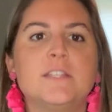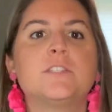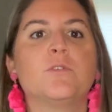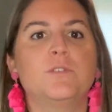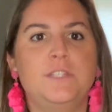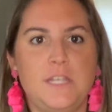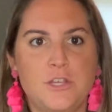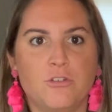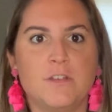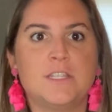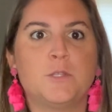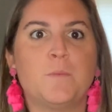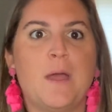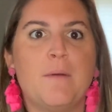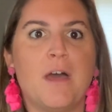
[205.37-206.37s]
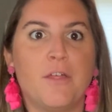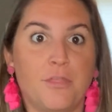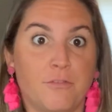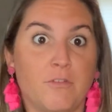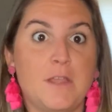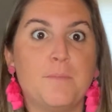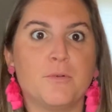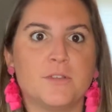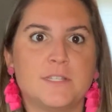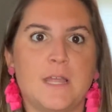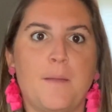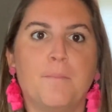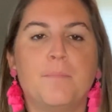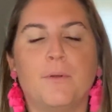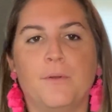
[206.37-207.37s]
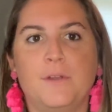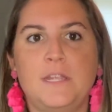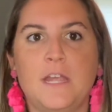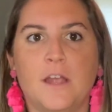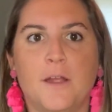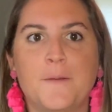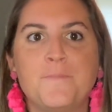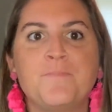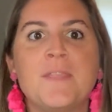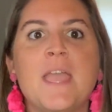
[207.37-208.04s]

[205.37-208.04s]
So it decreases by about 3% per year.